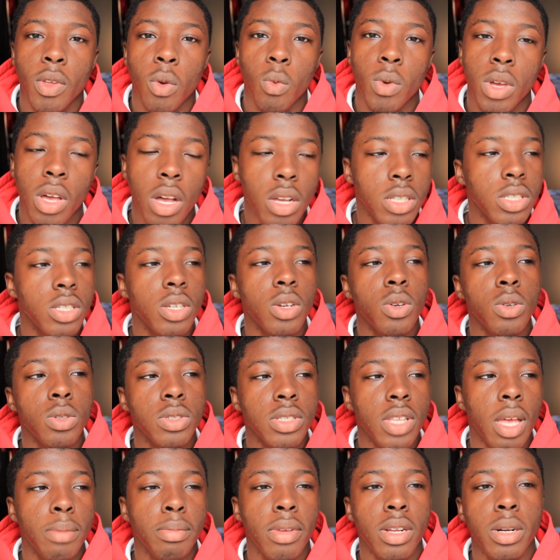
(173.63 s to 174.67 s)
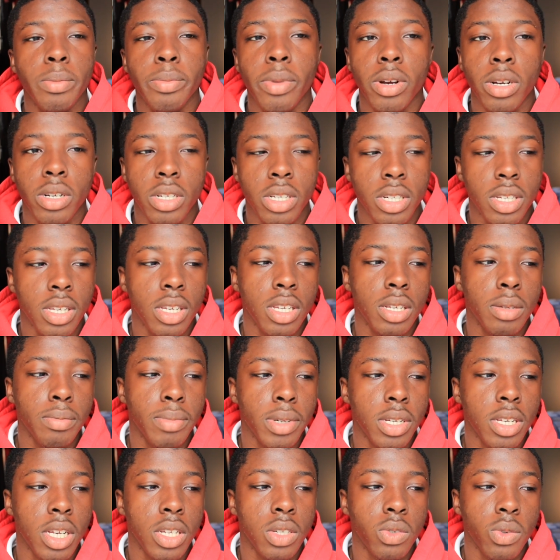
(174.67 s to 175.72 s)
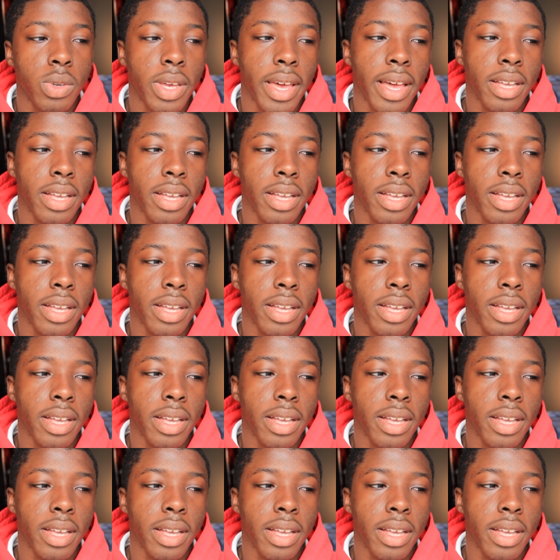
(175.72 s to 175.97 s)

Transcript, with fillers: We also stopped at a Burger King because we